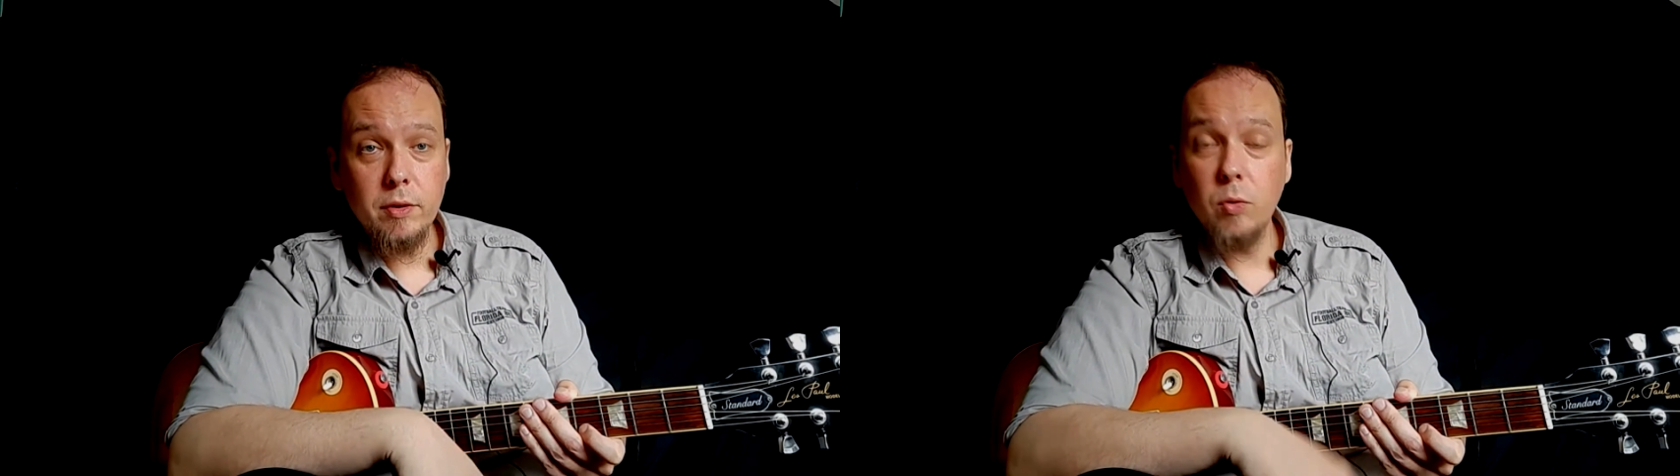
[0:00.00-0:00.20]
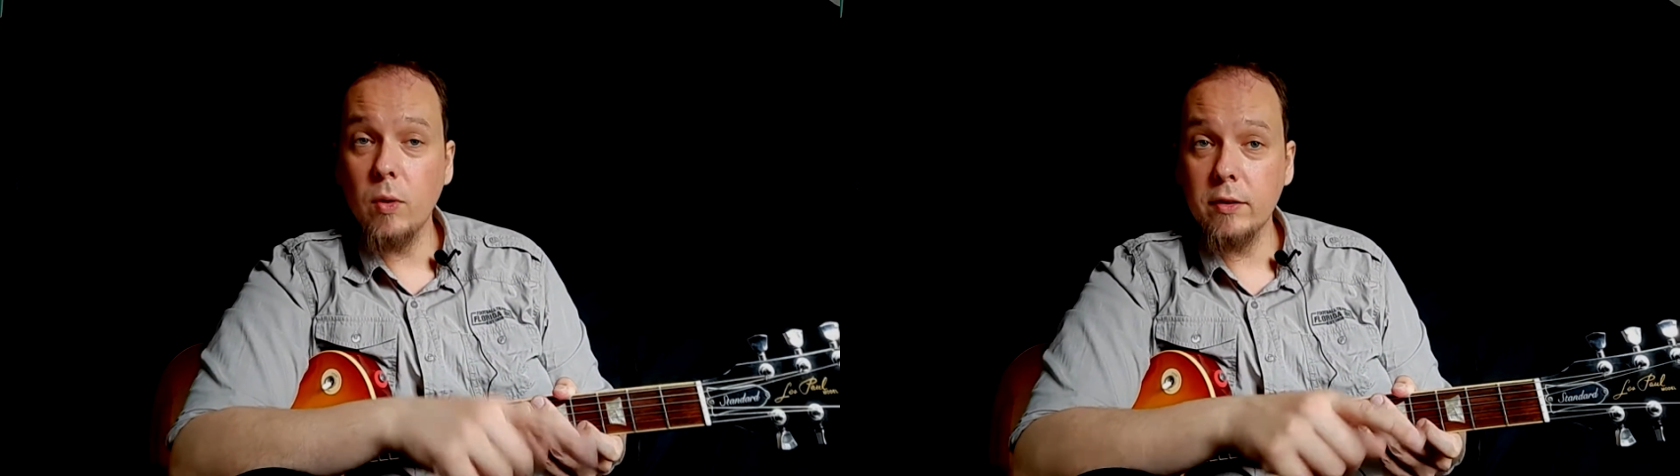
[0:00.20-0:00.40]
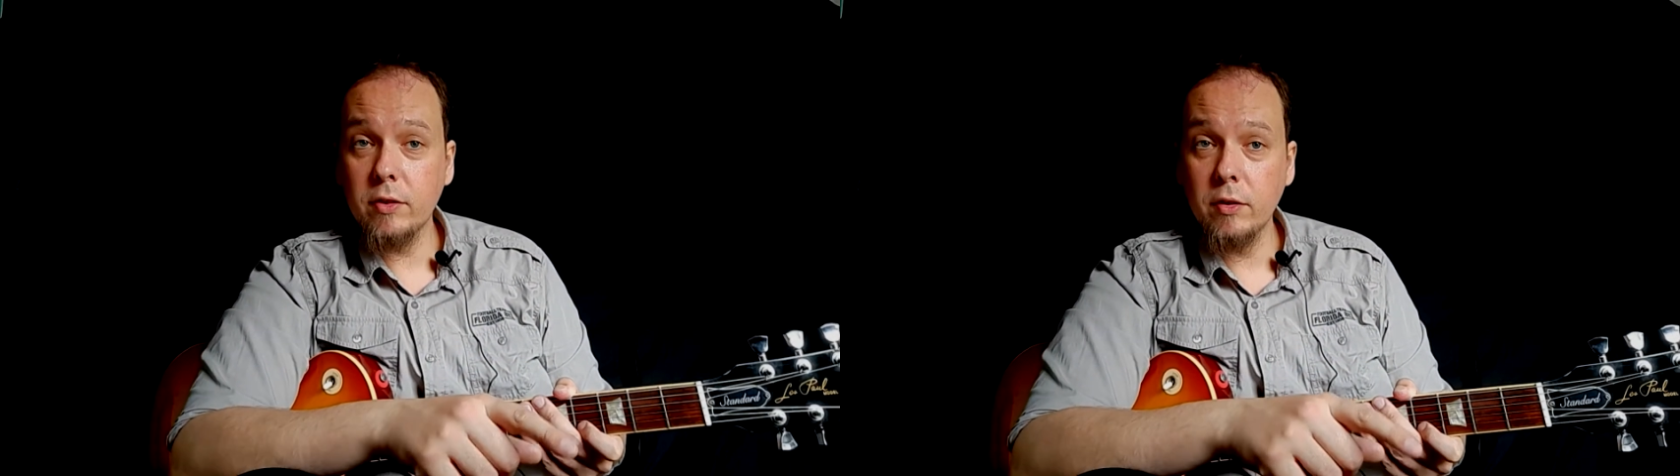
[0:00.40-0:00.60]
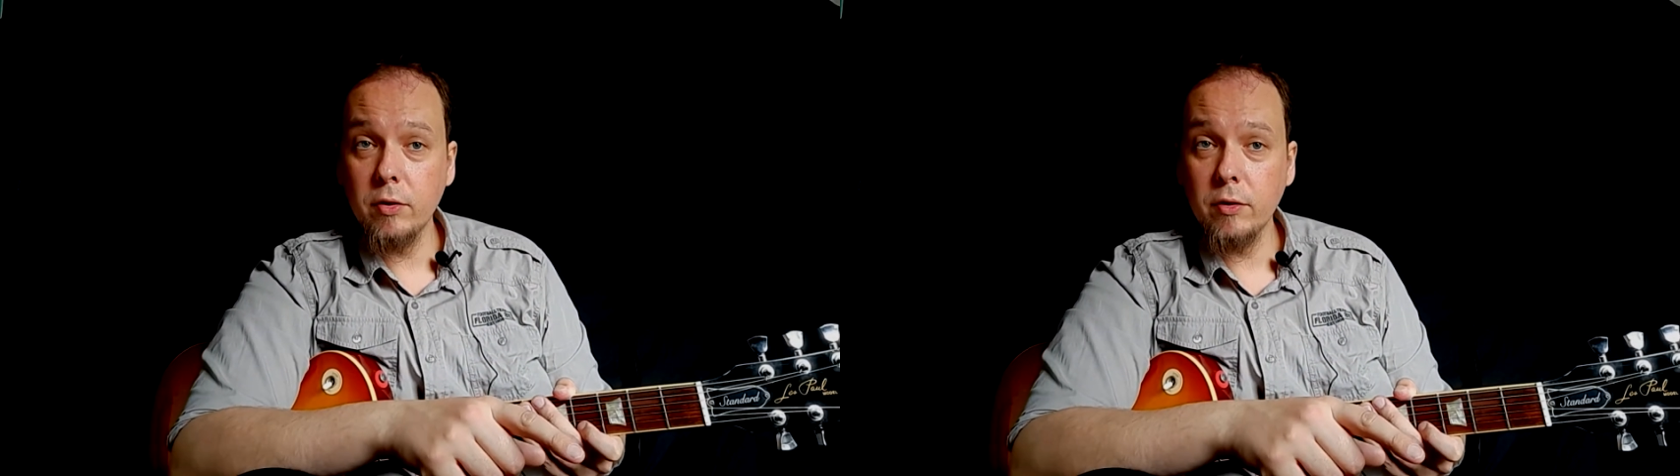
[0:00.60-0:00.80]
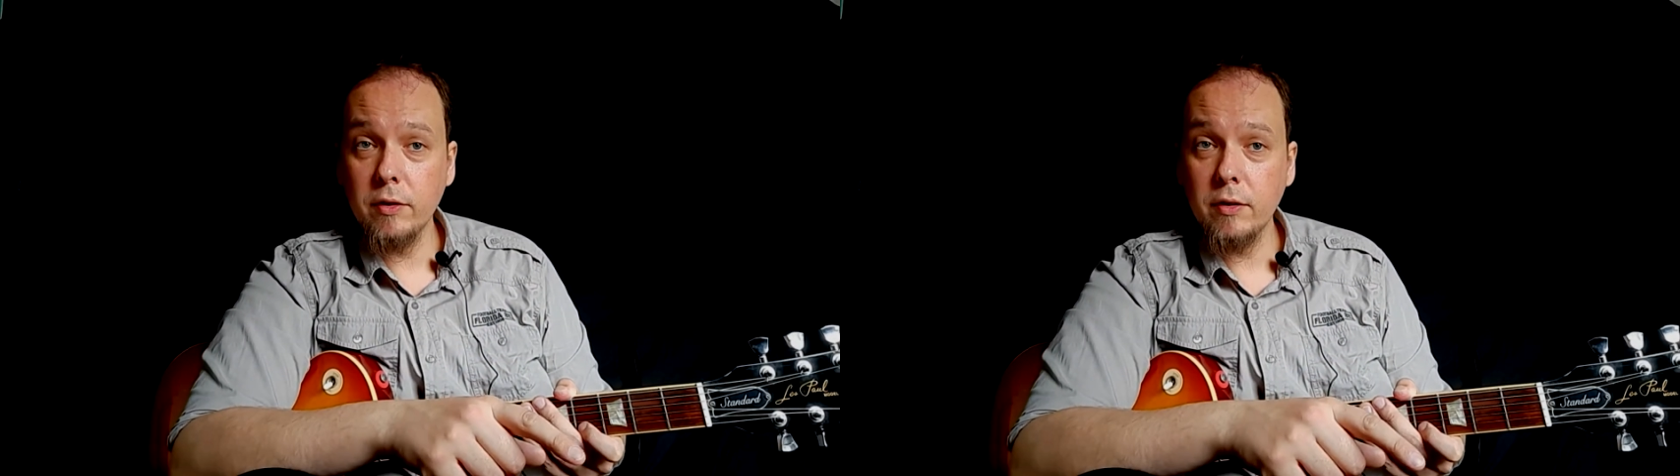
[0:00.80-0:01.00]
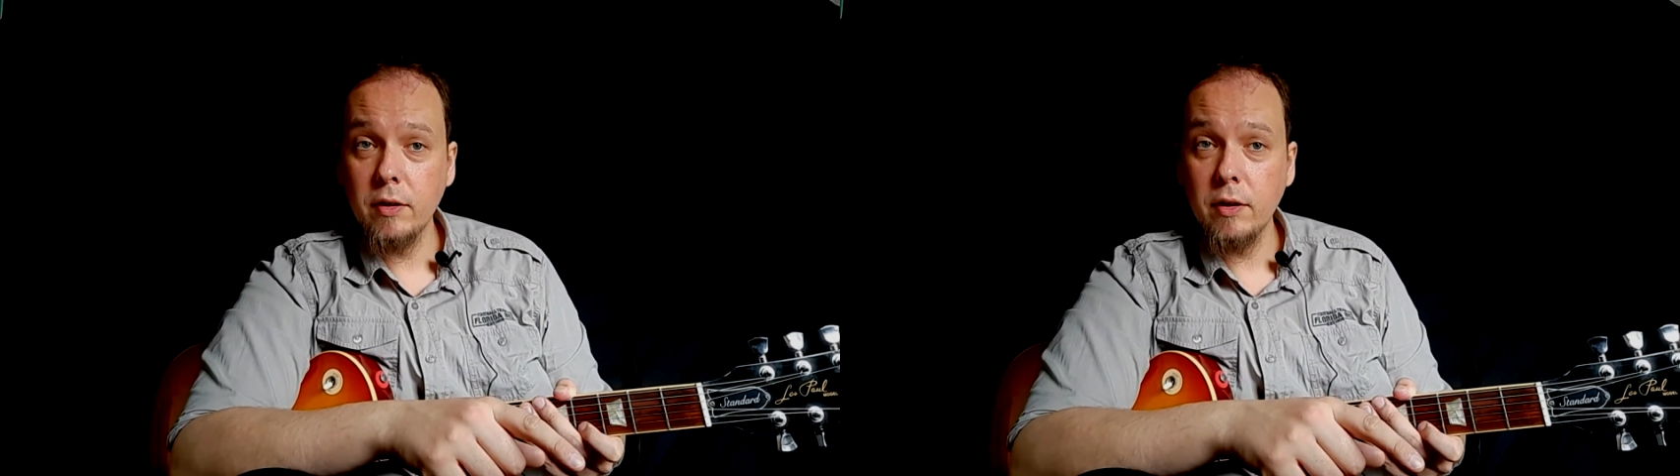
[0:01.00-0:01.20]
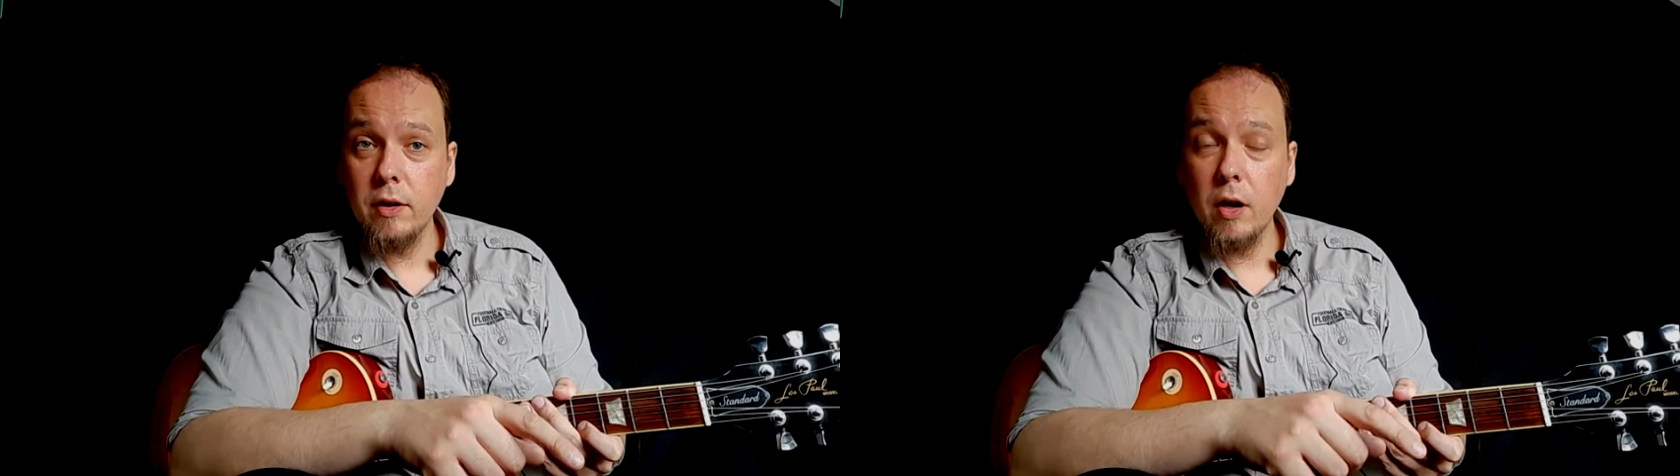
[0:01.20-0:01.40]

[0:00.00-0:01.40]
you want to learn